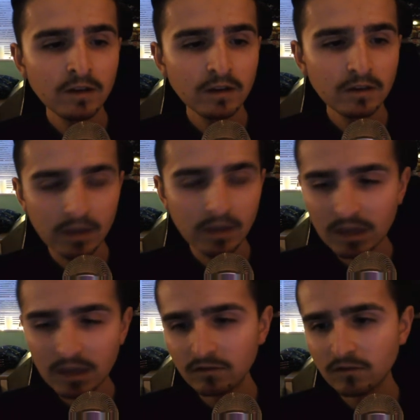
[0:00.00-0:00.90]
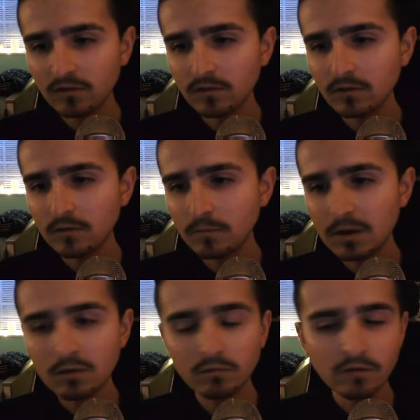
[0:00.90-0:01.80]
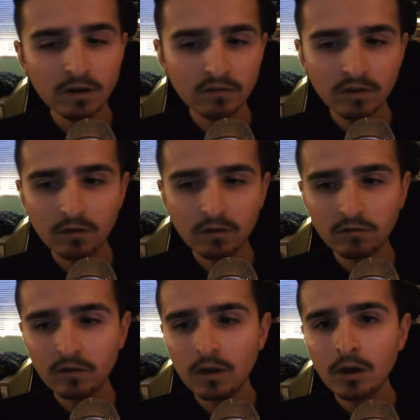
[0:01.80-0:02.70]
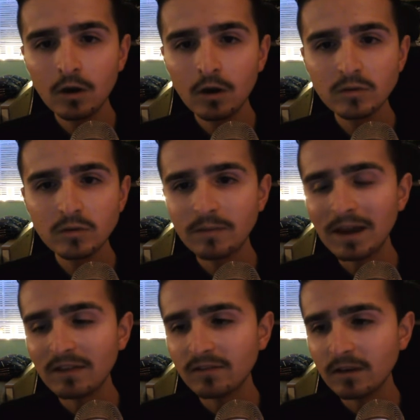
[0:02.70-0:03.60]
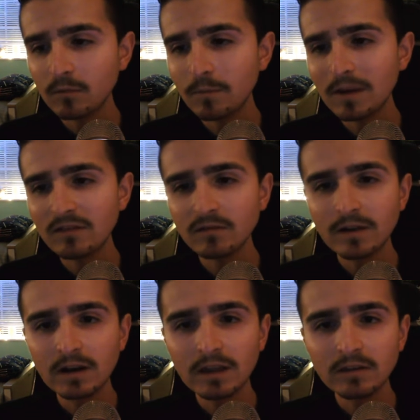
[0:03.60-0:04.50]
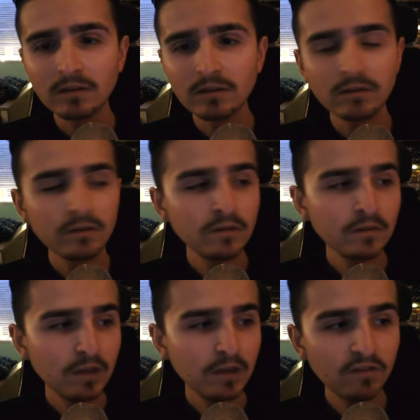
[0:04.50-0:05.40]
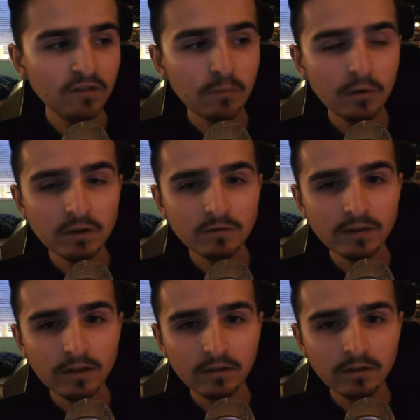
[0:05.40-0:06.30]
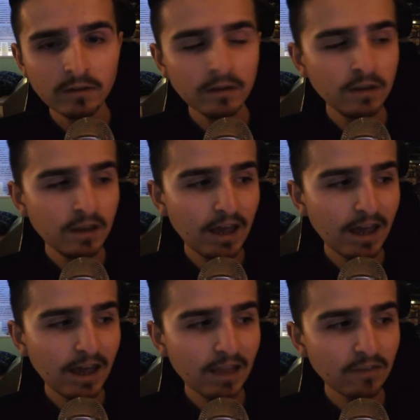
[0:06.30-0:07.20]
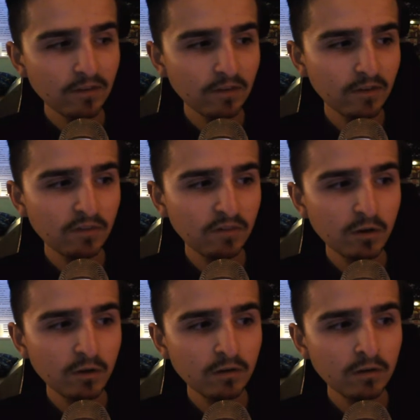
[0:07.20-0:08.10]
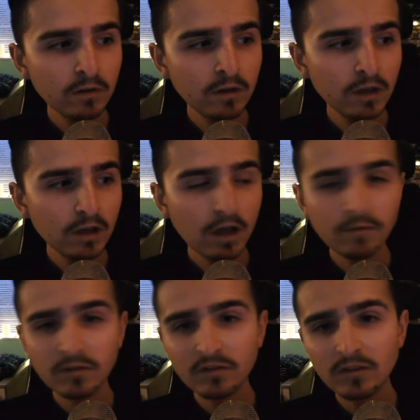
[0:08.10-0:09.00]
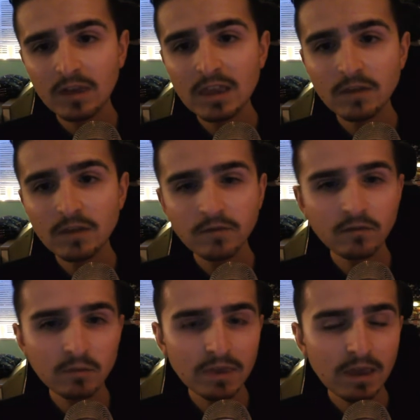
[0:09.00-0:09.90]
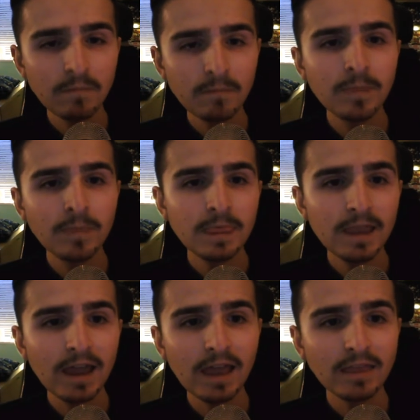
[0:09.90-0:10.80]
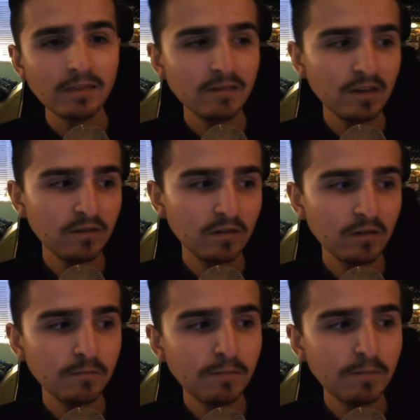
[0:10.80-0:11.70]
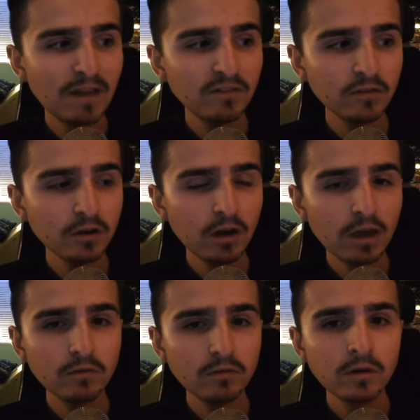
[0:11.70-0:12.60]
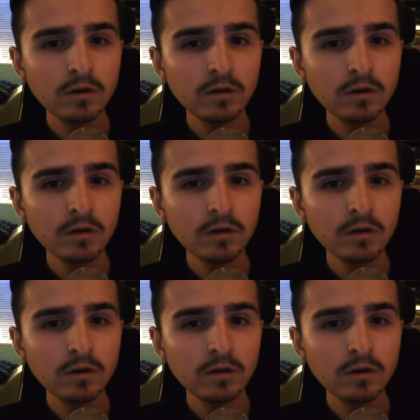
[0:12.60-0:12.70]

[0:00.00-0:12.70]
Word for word: the Kinks, Beatles, Rolling Stones, all these bands like were based around London at some point or another. And this book covers interviews with them, and it's based on a guy who